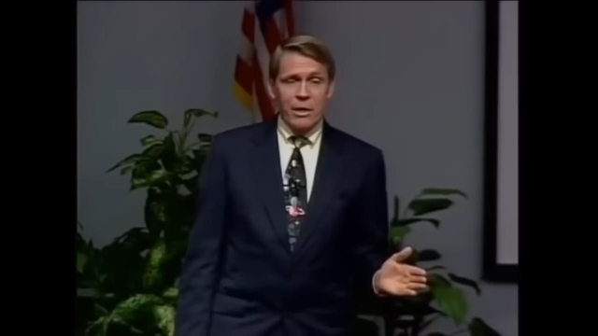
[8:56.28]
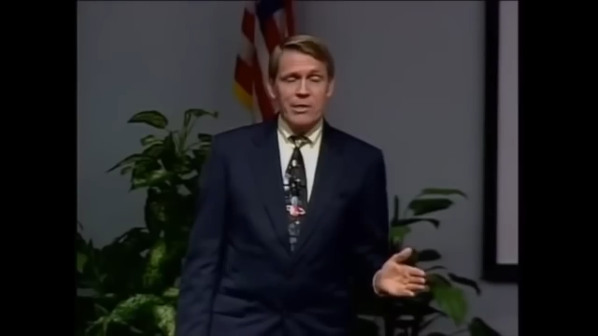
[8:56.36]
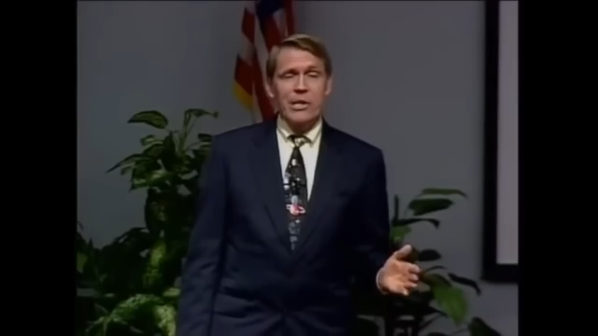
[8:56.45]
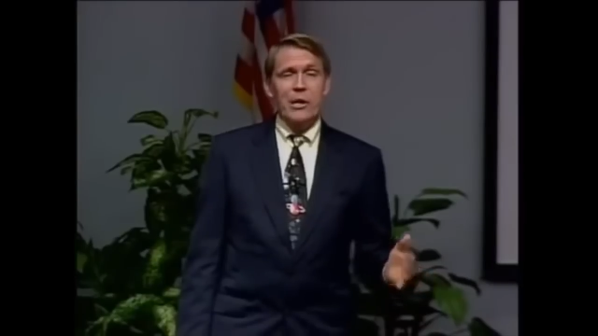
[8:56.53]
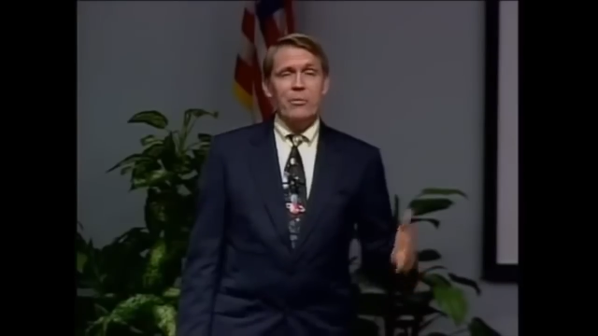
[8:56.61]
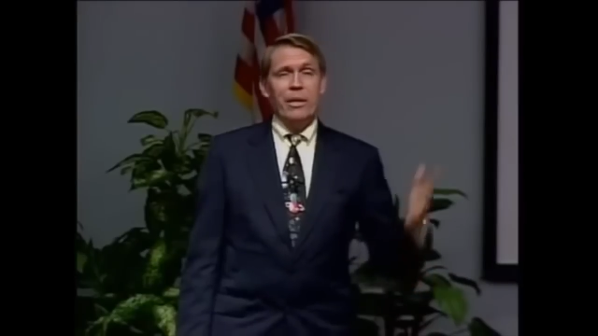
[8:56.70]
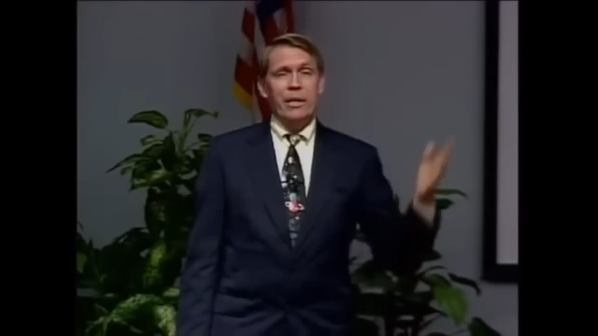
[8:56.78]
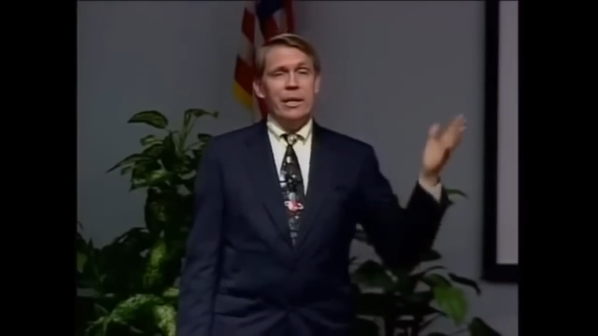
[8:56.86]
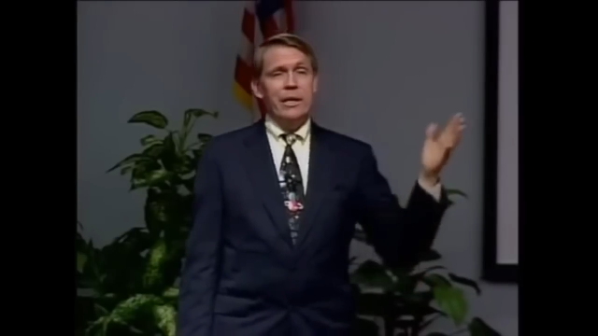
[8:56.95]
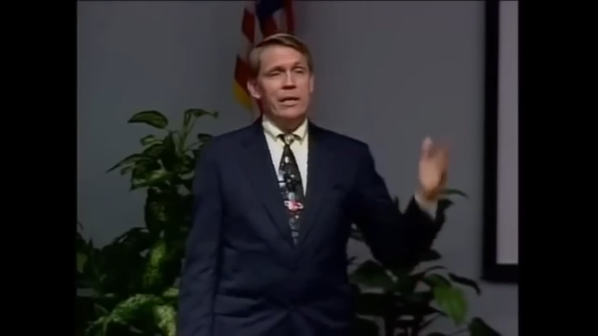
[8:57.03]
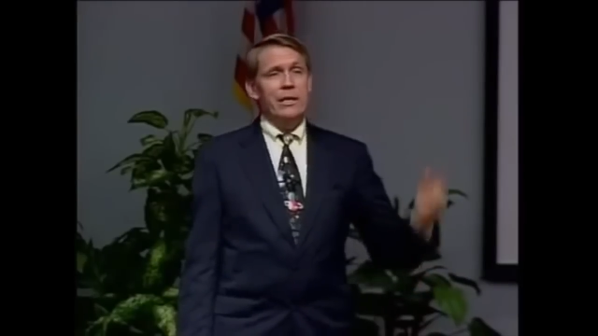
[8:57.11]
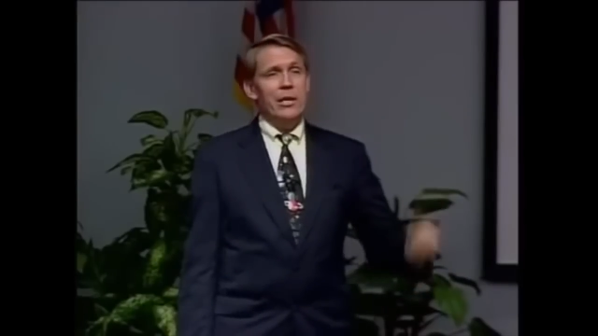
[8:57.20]
I sat by a
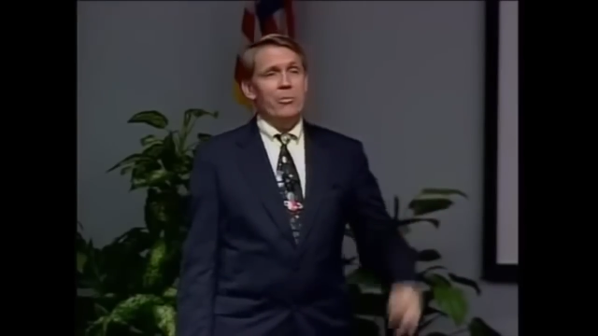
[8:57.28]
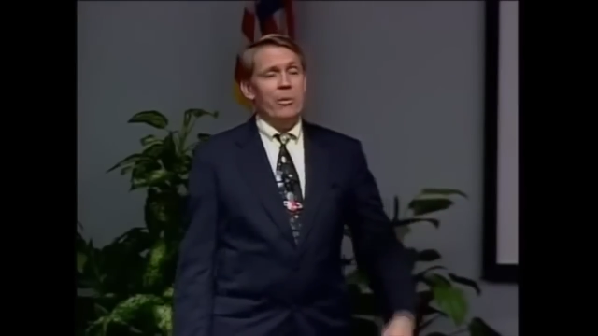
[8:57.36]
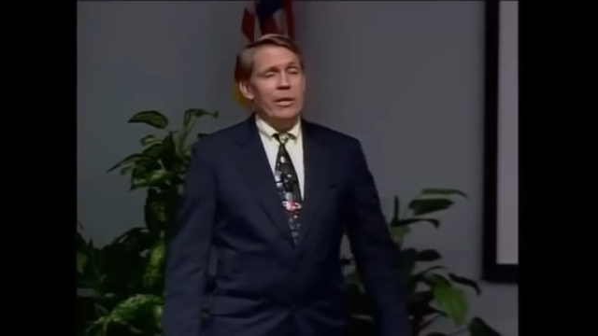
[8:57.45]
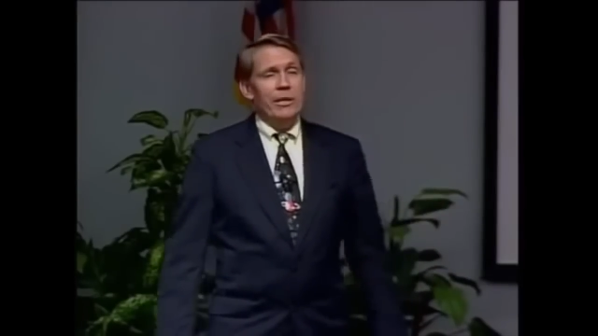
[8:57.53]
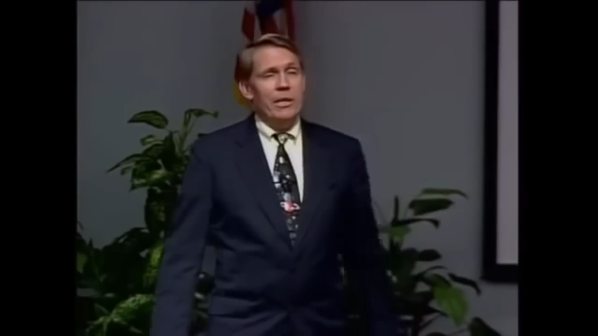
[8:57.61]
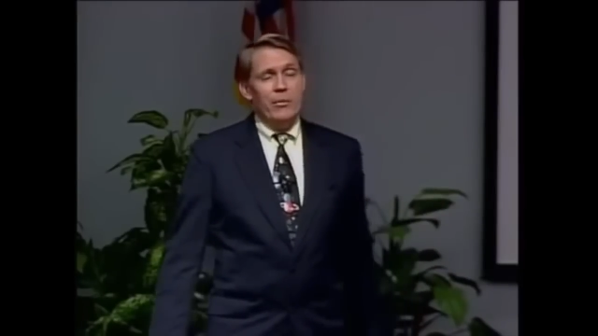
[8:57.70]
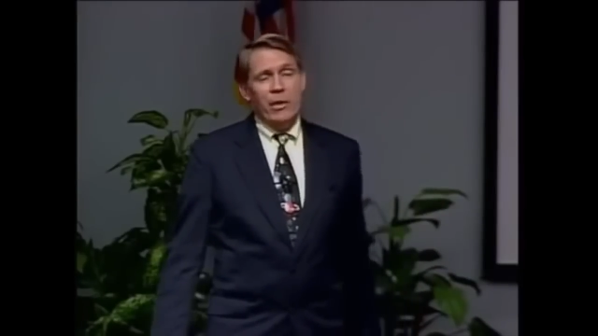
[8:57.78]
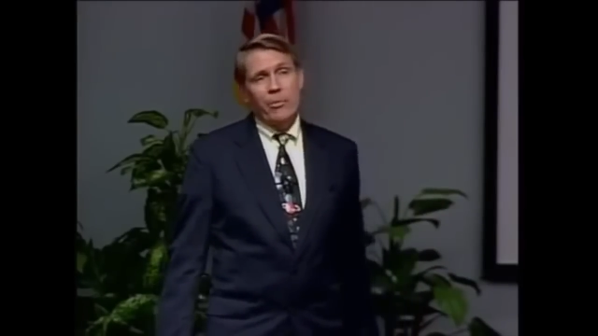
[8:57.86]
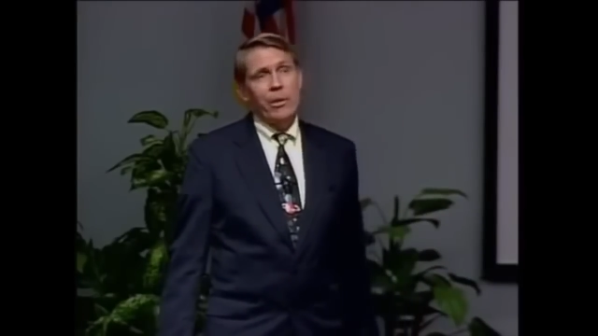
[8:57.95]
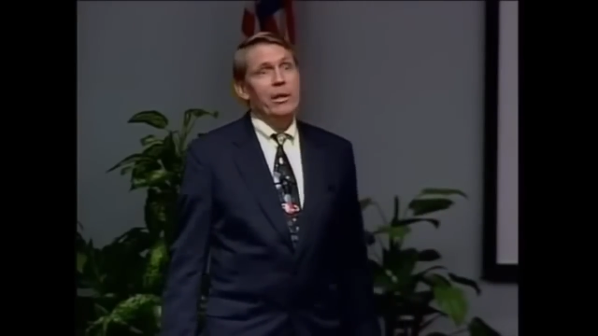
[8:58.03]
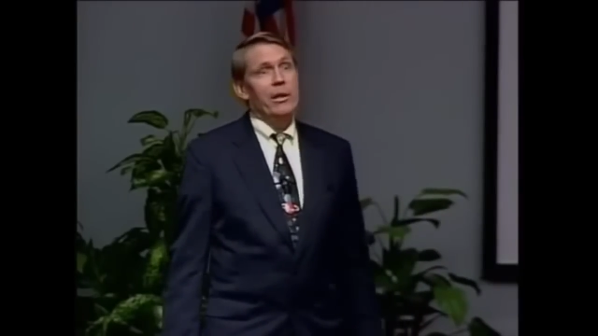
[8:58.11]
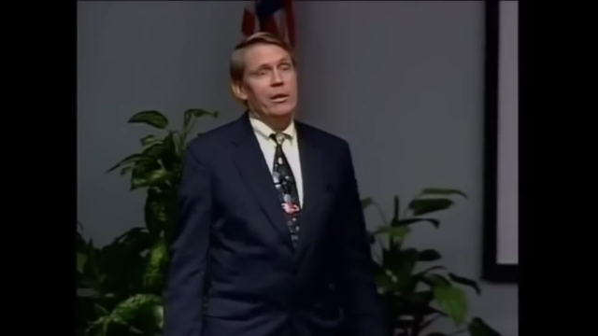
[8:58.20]
lady on the airplane coming up
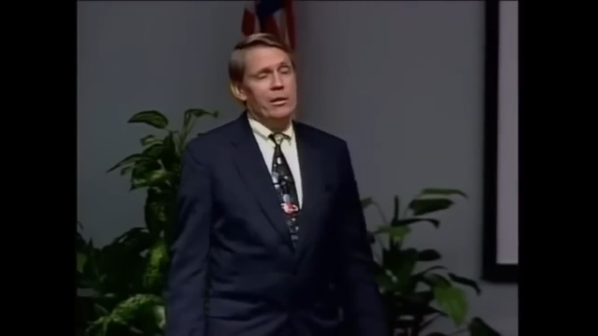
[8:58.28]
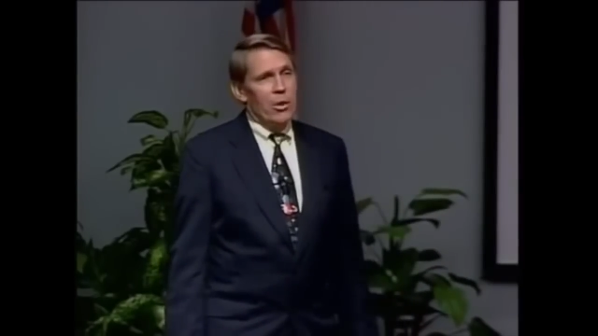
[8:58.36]
here